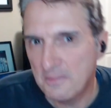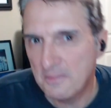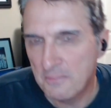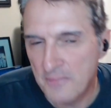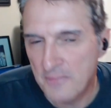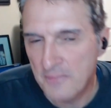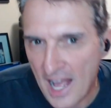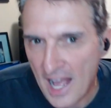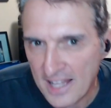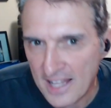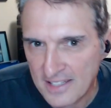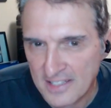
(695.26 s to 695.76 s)
the
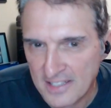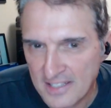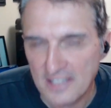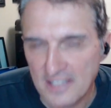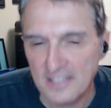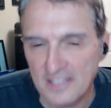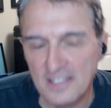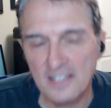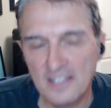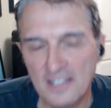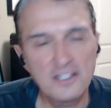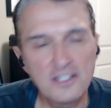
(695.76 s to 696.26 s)

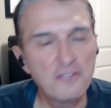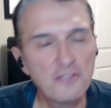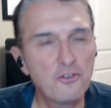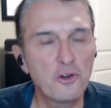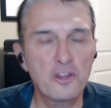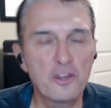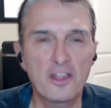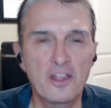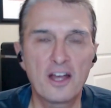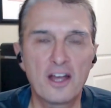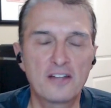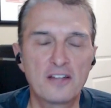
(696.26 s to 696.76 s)

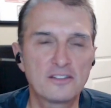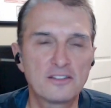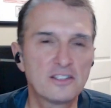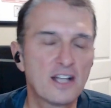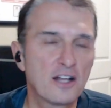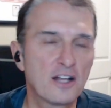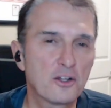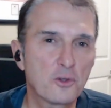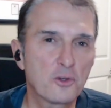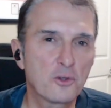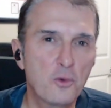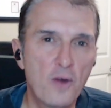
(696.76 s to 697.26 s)

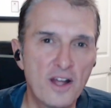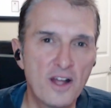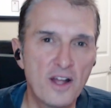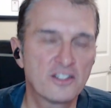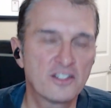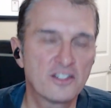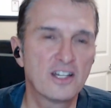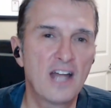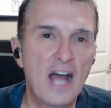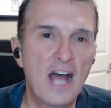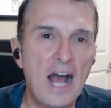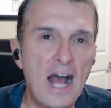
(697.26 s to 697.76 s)
$64,000
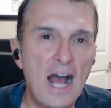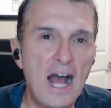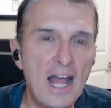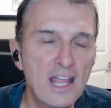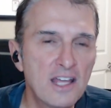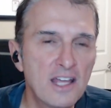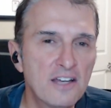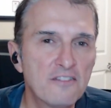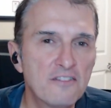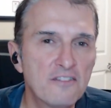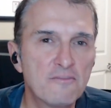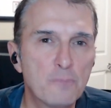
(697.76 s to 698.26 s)
question.
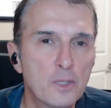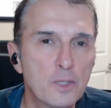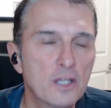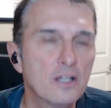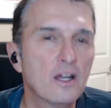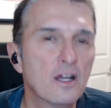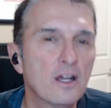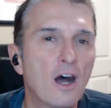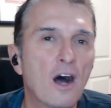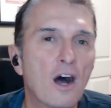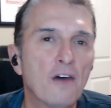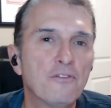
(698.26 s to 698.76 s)
I have
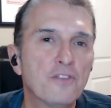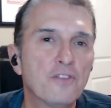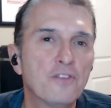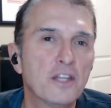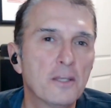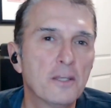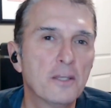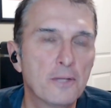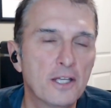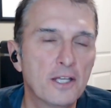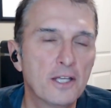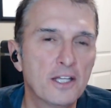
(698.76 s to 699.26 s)
been of
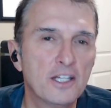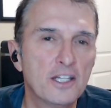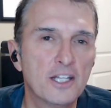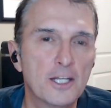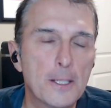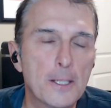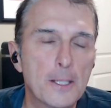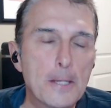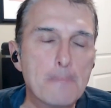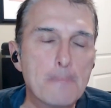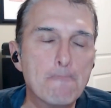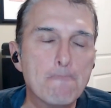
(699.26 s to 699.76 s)
the
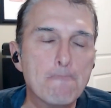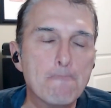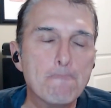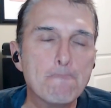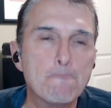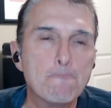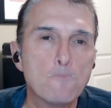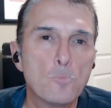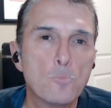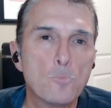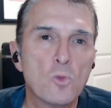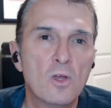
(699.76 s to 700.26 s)
opinion
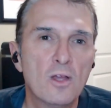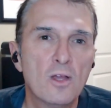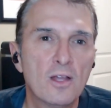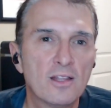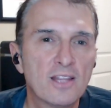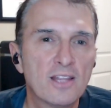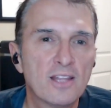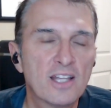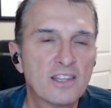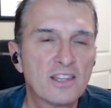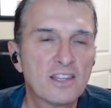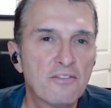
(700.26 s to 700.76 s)

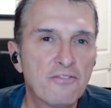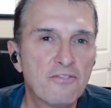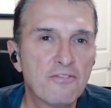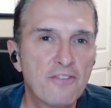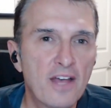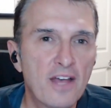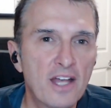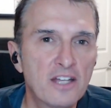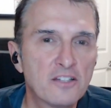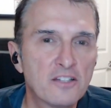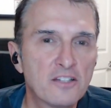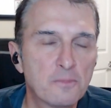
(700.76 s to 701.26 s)
that the
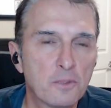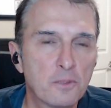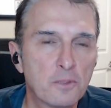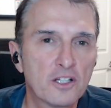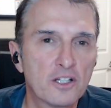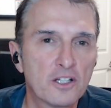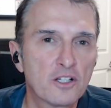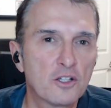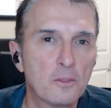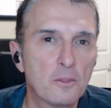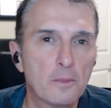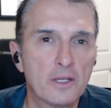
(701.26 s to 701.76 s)
Fed is
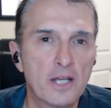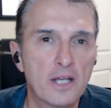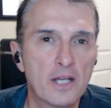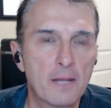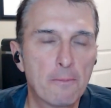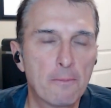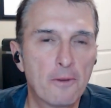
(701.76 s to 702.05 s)
political but